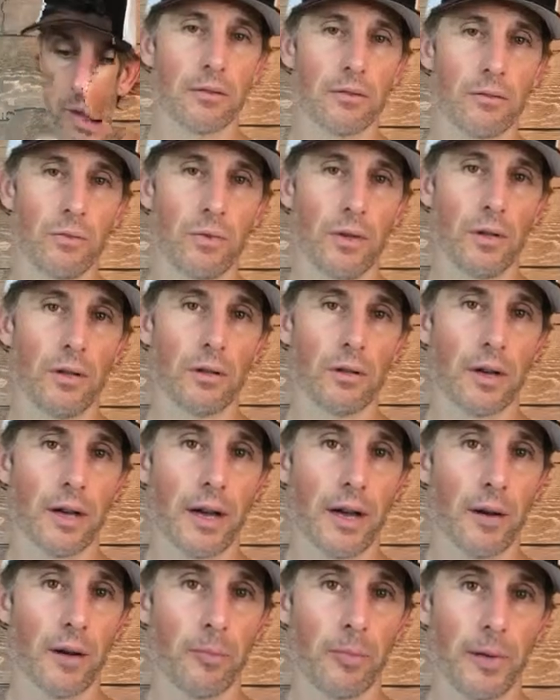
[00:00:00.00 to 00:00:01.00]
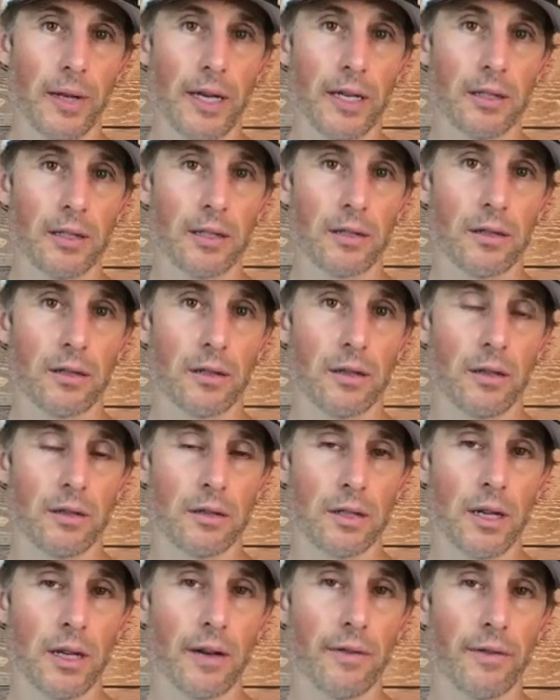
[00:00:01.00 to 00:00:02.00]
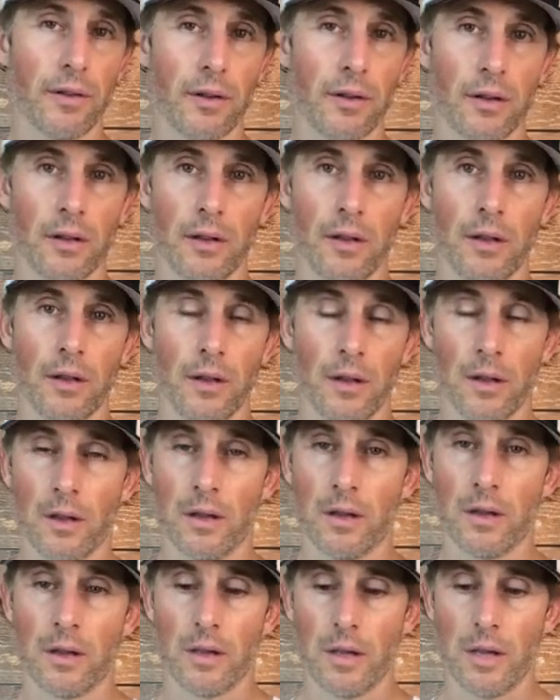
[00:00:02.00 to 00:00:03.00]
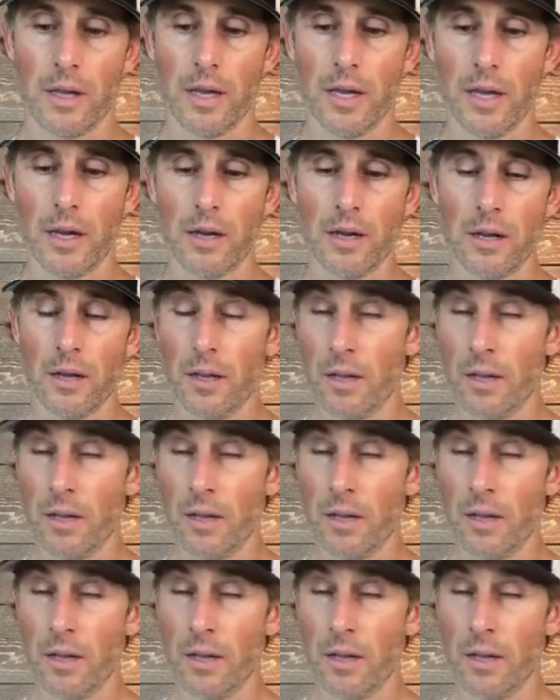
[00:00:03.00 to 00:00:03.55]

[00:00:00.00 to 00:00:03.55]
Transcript: we'll kind of place stuff and